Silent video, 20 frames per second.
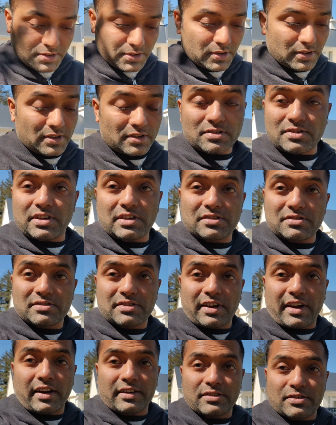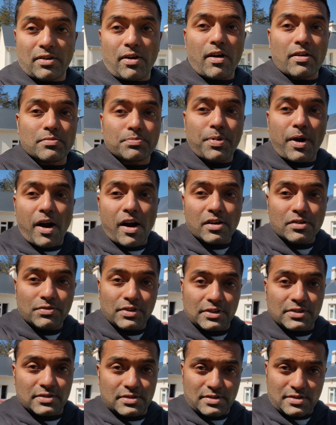or just get on par
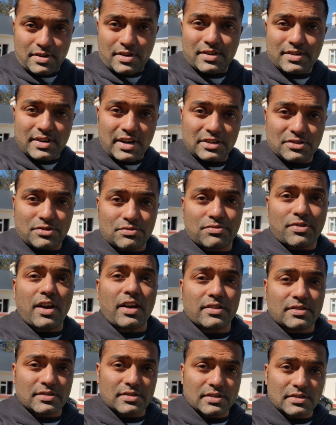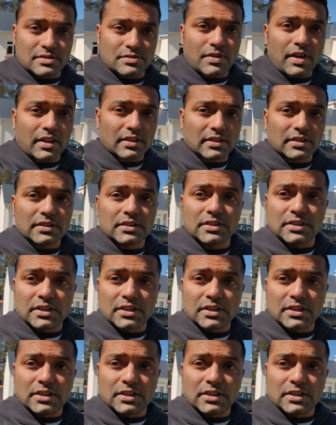with TransferWise as well.